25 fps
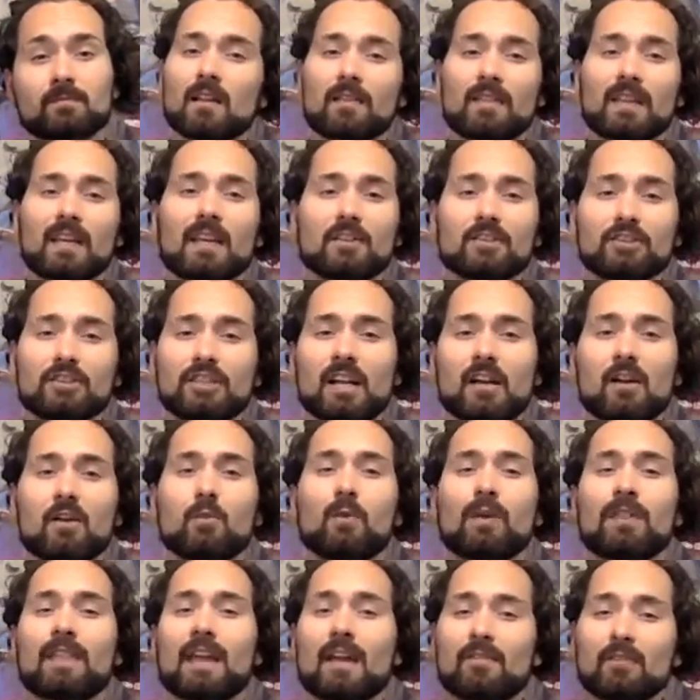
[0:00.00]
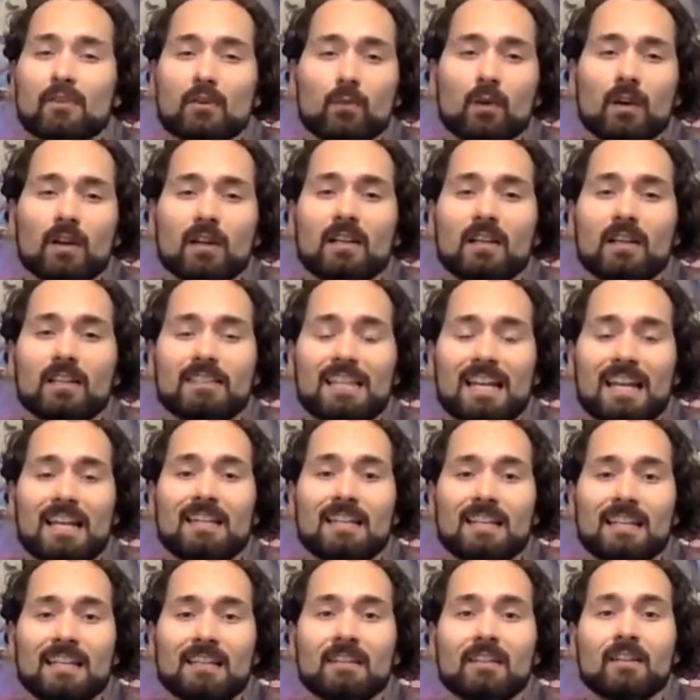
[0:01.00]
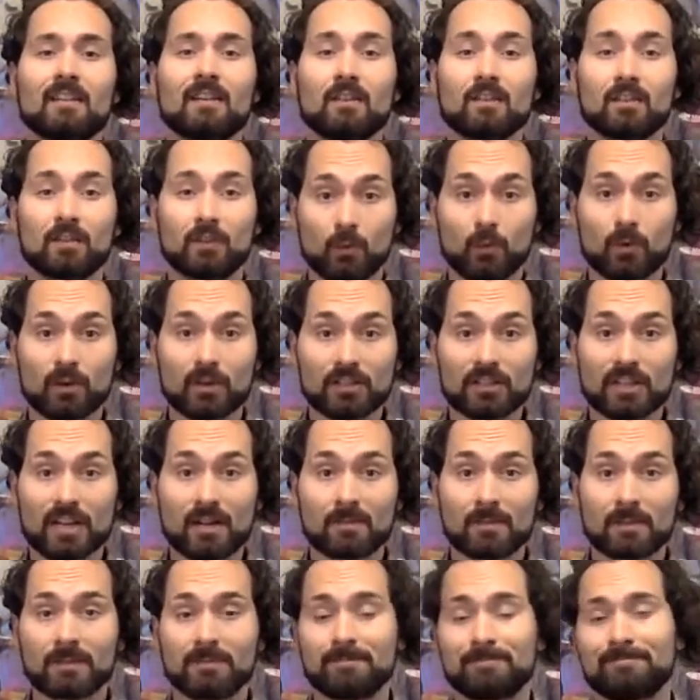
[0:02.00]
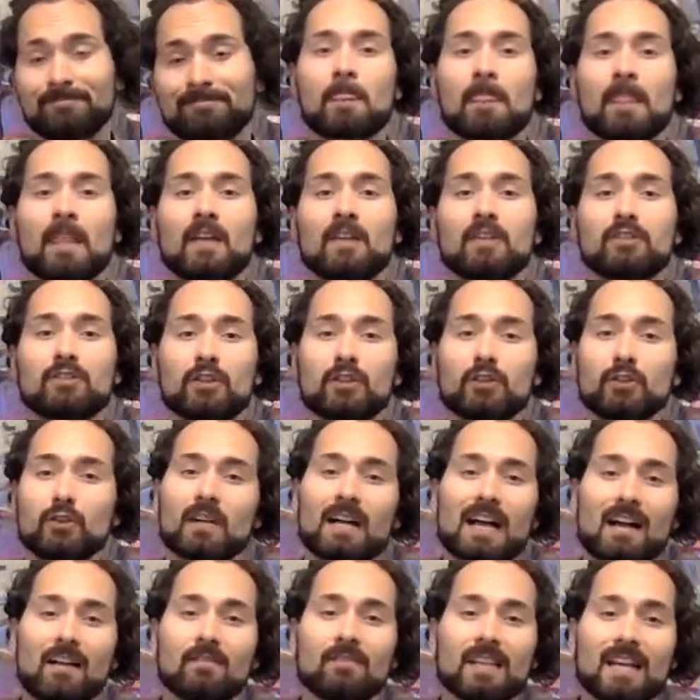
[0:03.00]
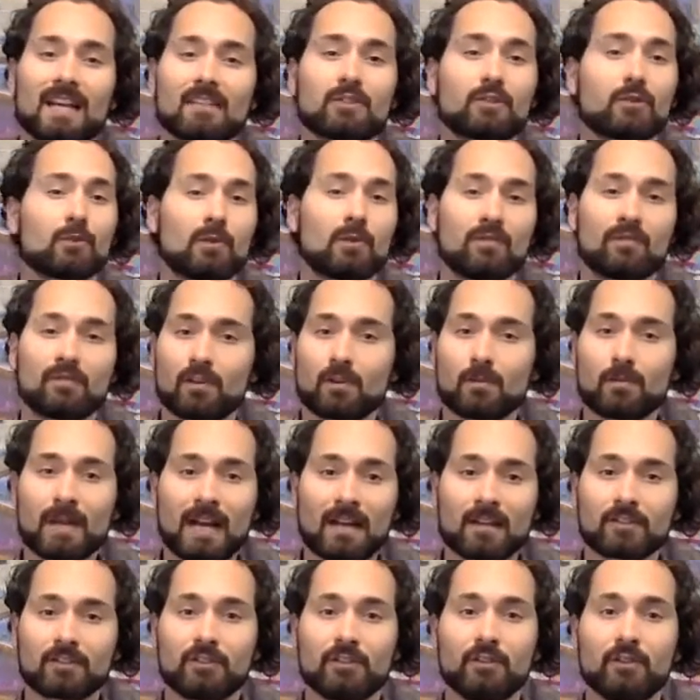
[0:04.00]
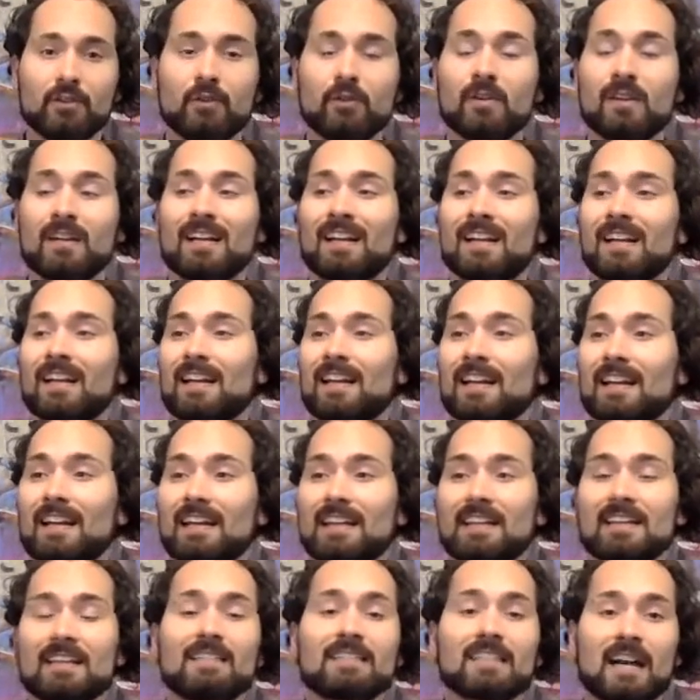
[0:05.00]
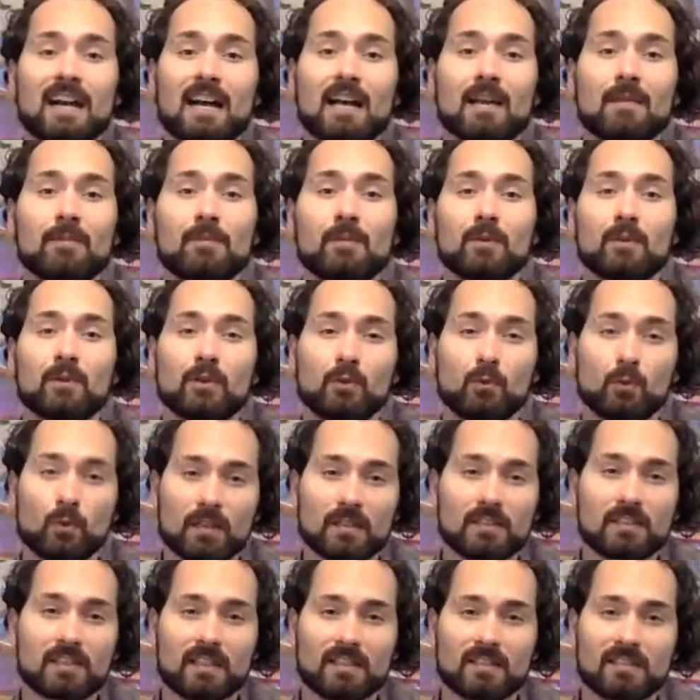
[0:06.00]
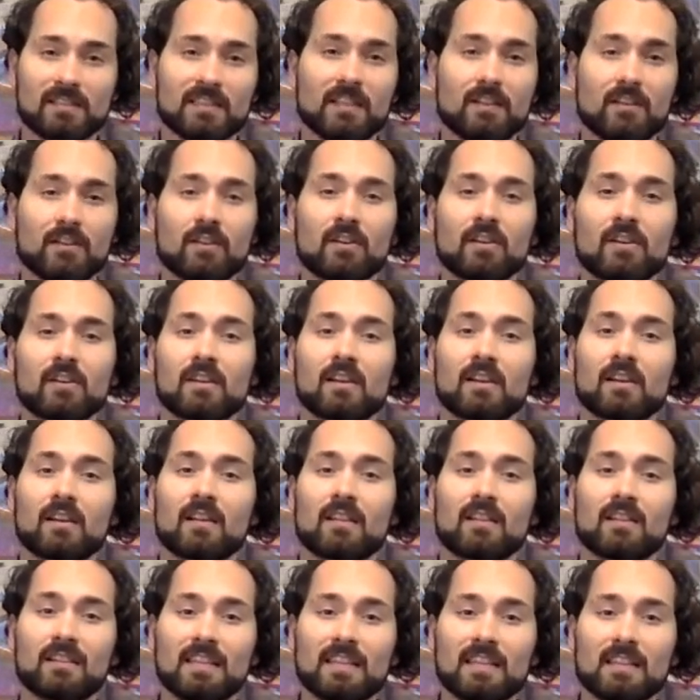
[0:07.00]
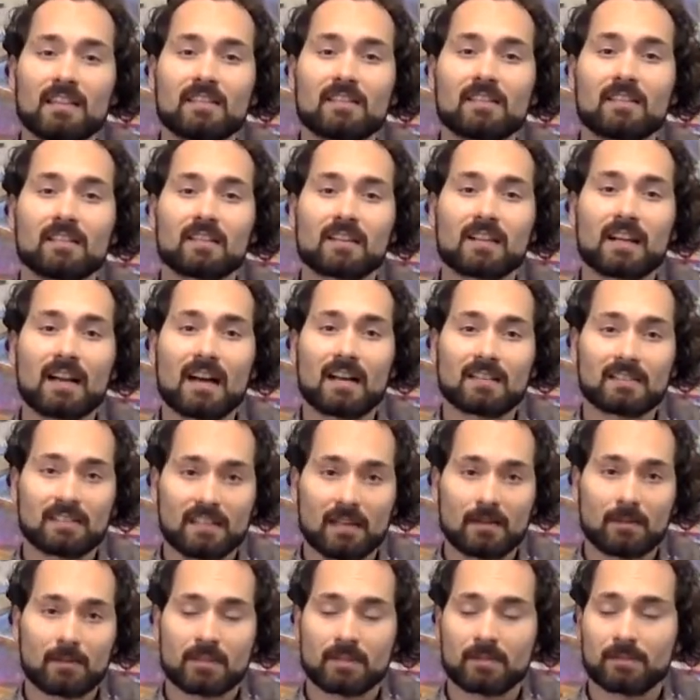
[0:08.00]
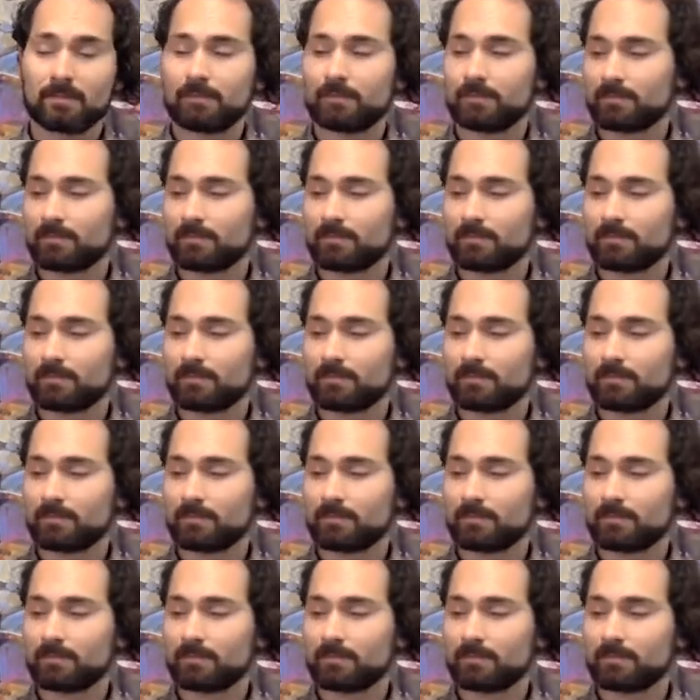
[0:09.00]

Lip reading: that I'll share with everyone attending the workshop. So you'll have that to refer back to anytime you want to consider these concepts.